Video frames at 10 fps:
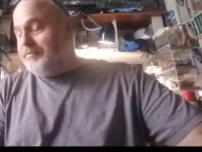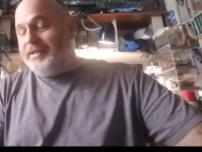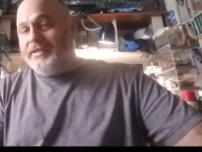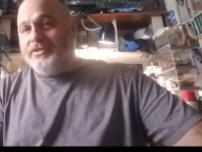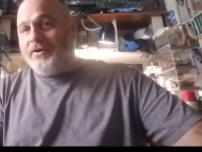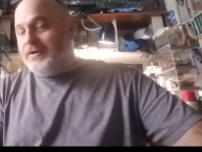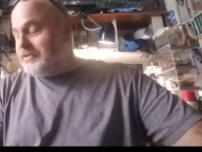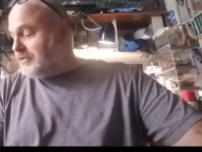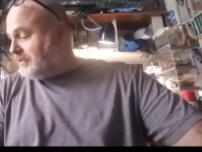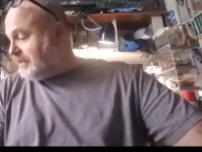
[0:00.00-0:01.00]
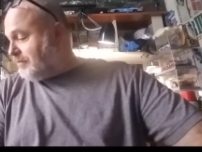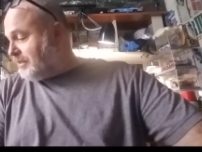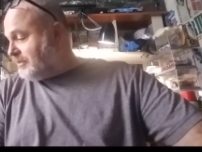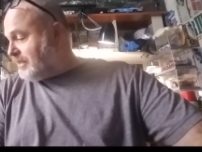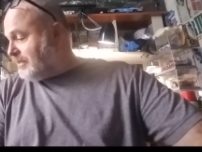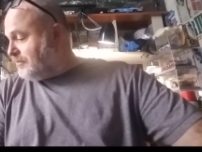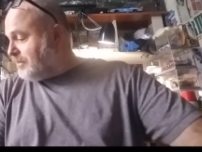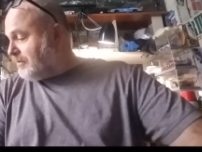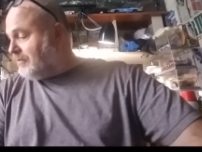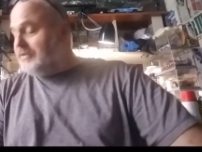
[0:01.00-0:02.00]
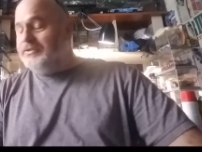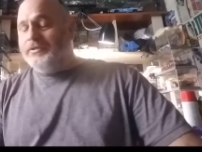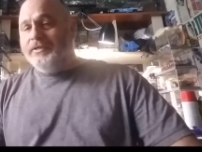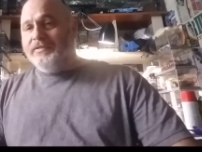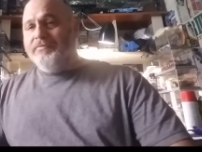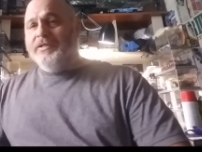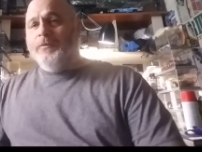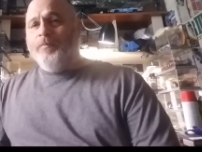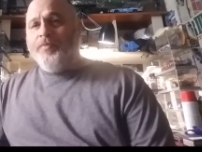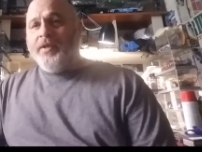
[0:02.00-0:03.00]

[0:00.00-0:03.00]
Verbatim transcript: the big charger, and I'm excited about Ron Stewart's build